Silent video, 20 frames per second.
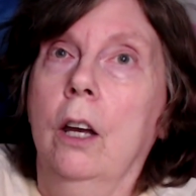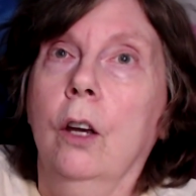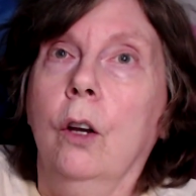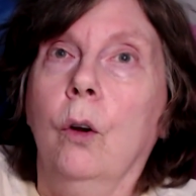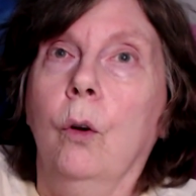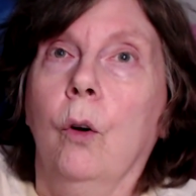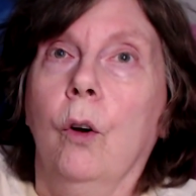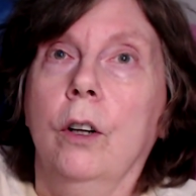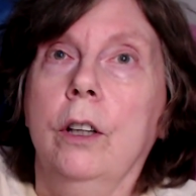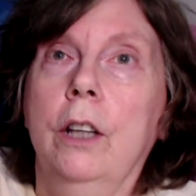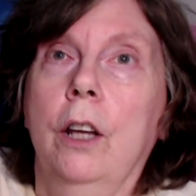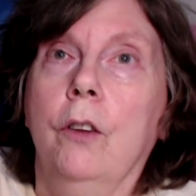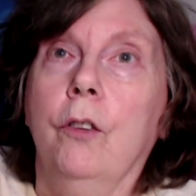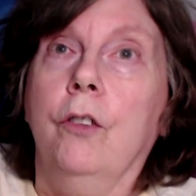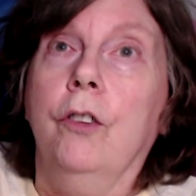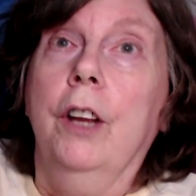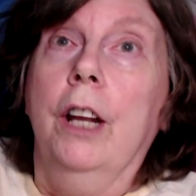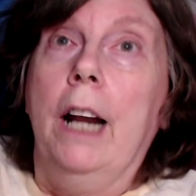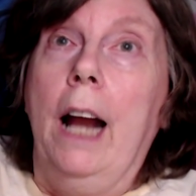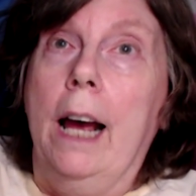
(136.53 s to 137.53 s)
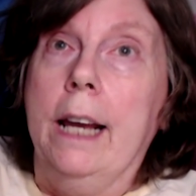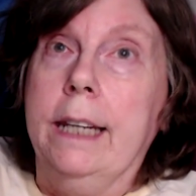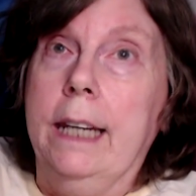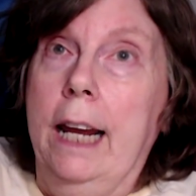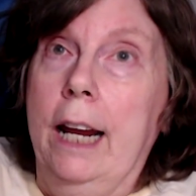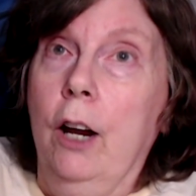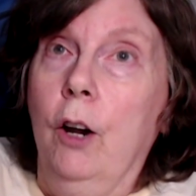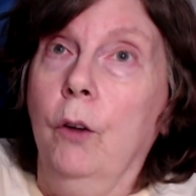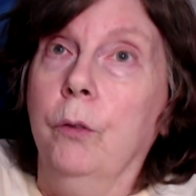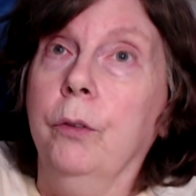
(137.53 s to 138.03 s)
Coordinates that I
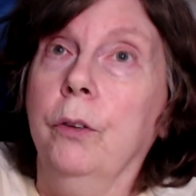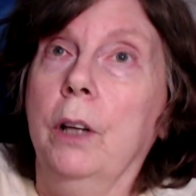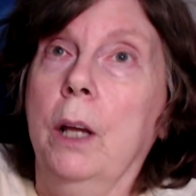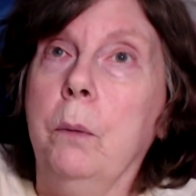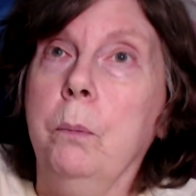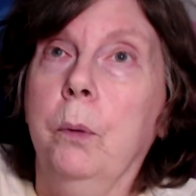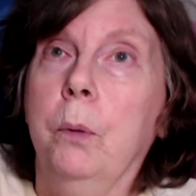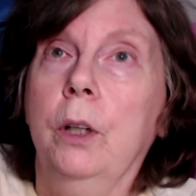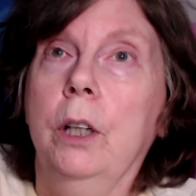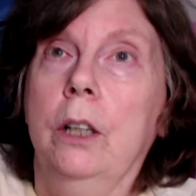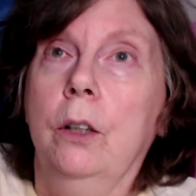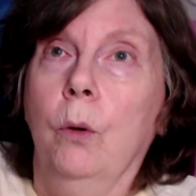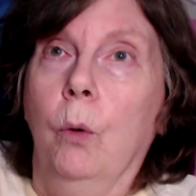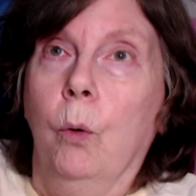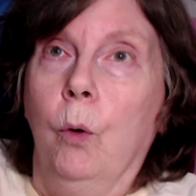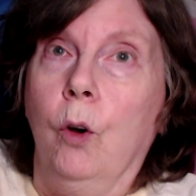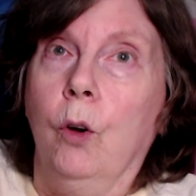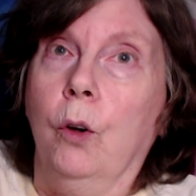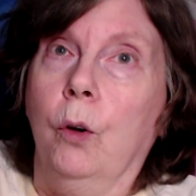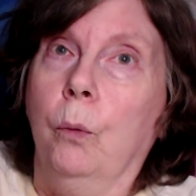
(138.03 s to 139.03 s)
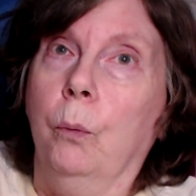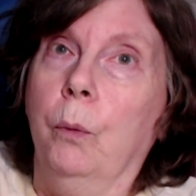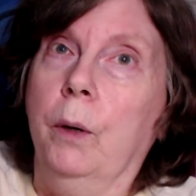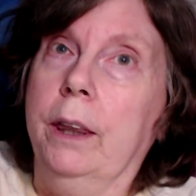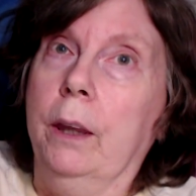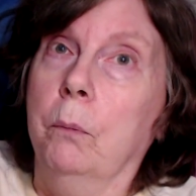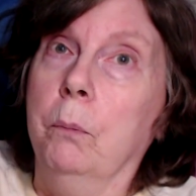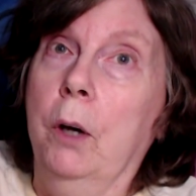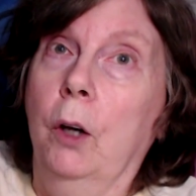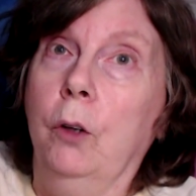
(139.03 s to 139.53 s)
carefully put in order
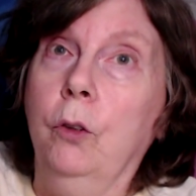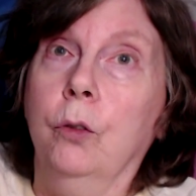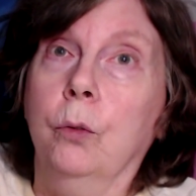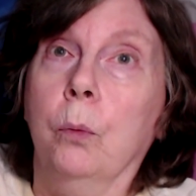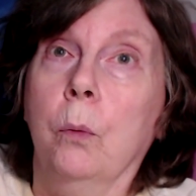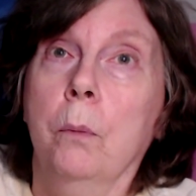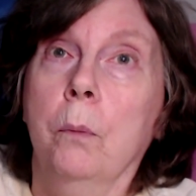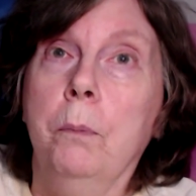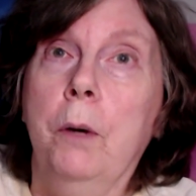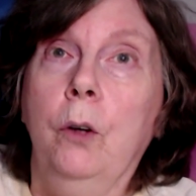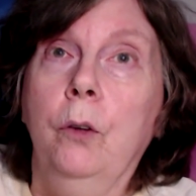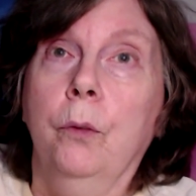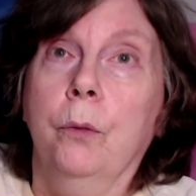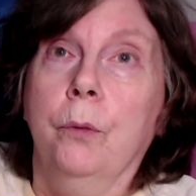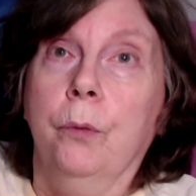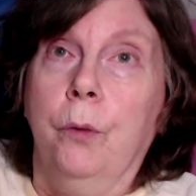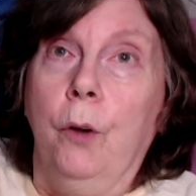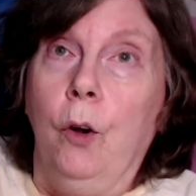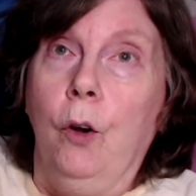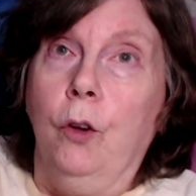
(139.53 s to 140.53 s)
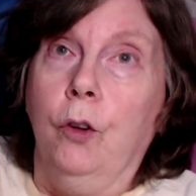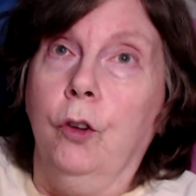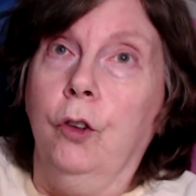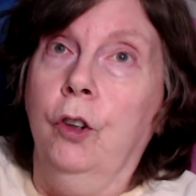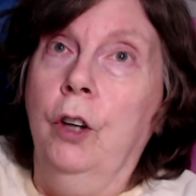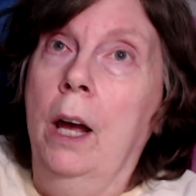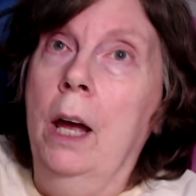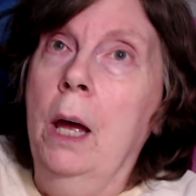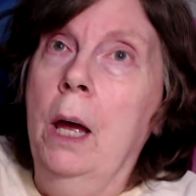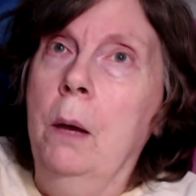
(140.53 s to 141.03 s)
with the most remote
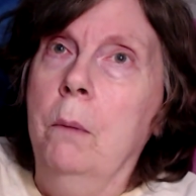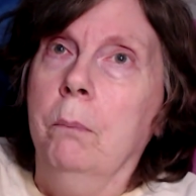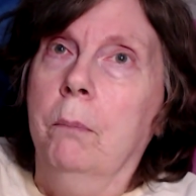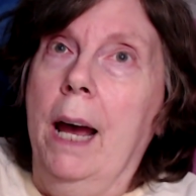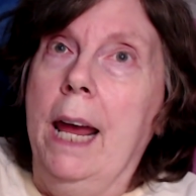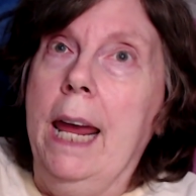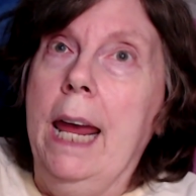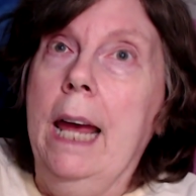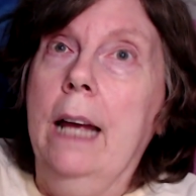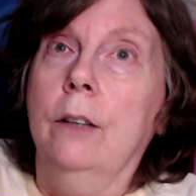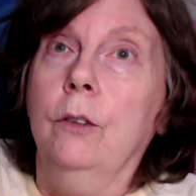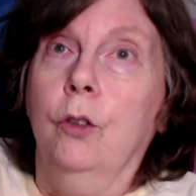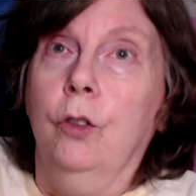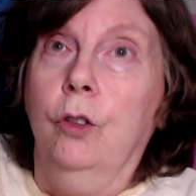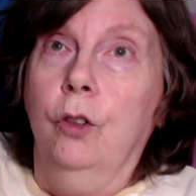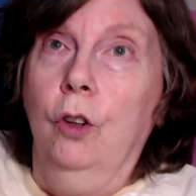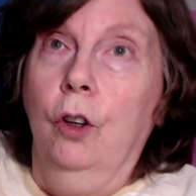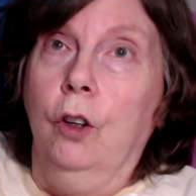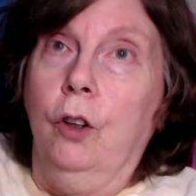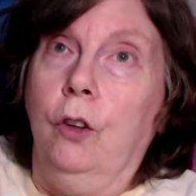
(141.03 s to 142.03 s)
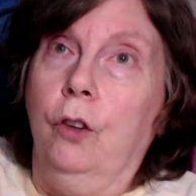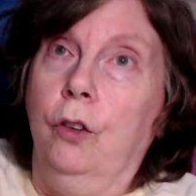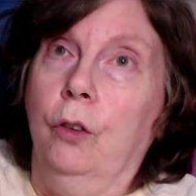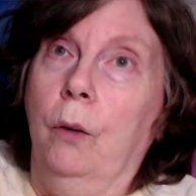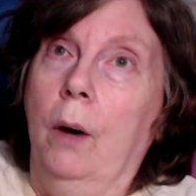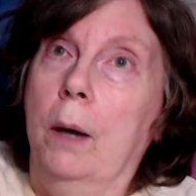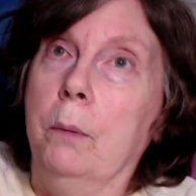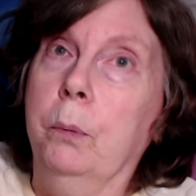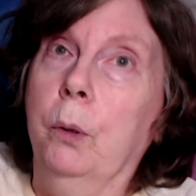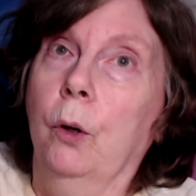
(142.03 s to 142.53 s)
first. My hand shook,
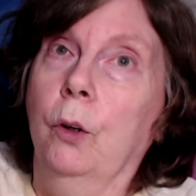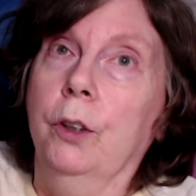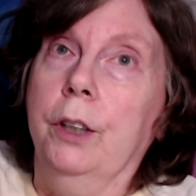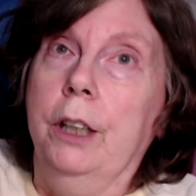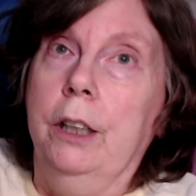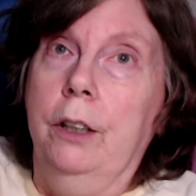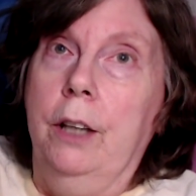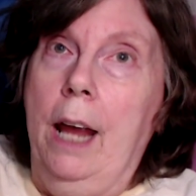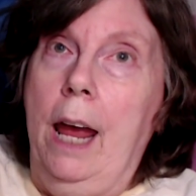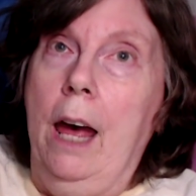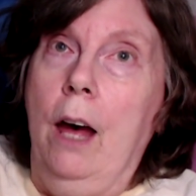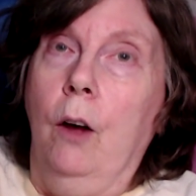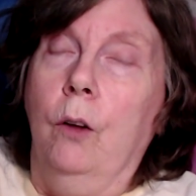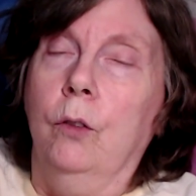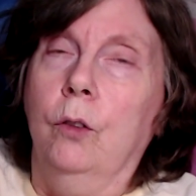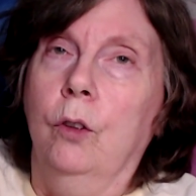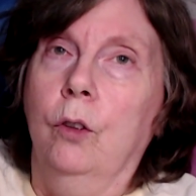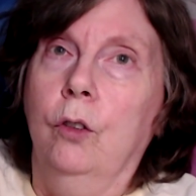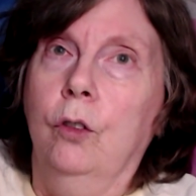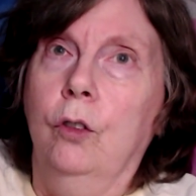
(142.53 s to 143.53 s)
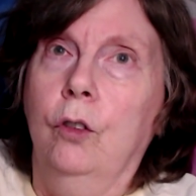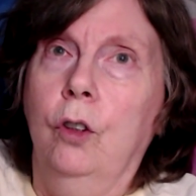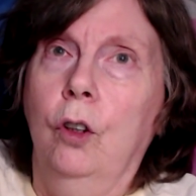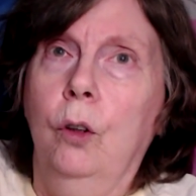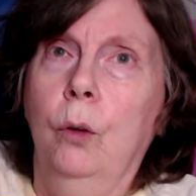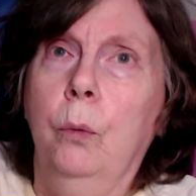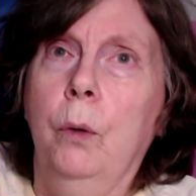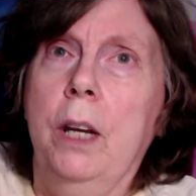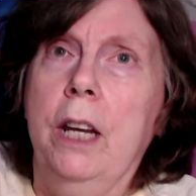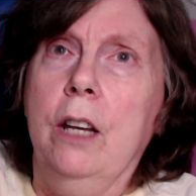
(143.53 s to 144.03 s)
so I pulled it down.
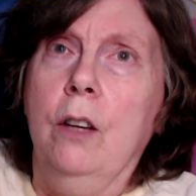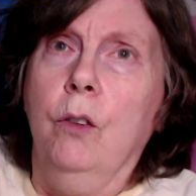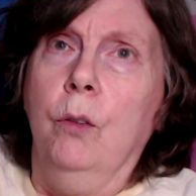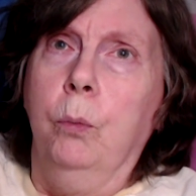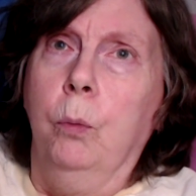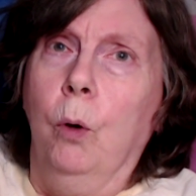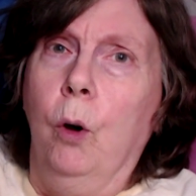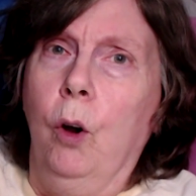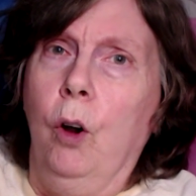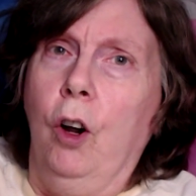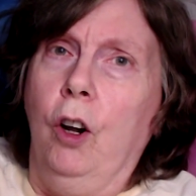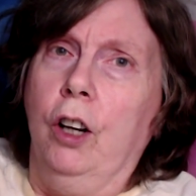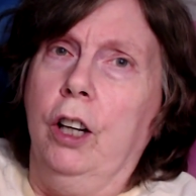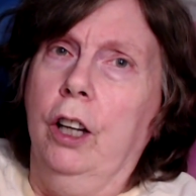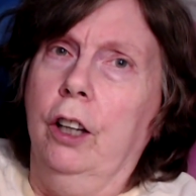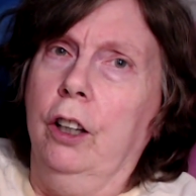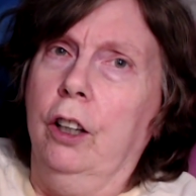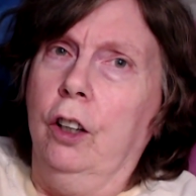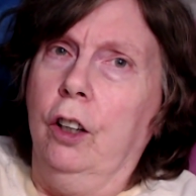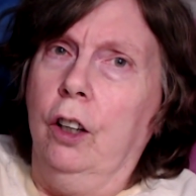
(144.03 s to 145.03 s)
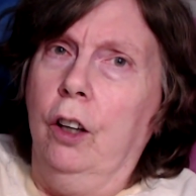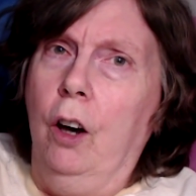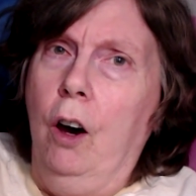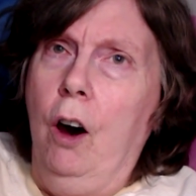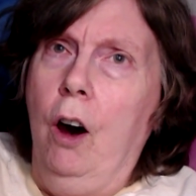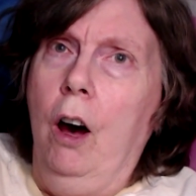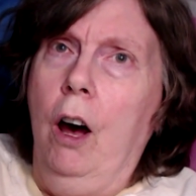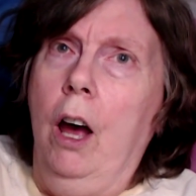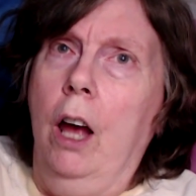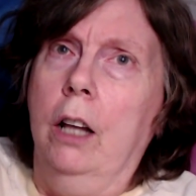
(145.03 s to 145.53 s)
2 weeks' work
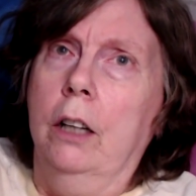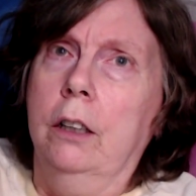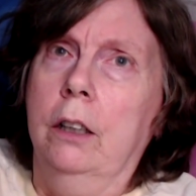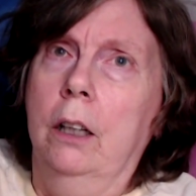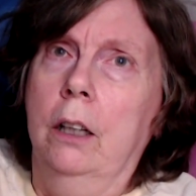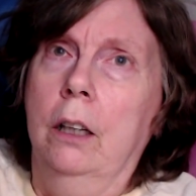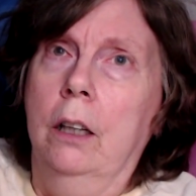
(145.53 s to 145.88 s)
gone.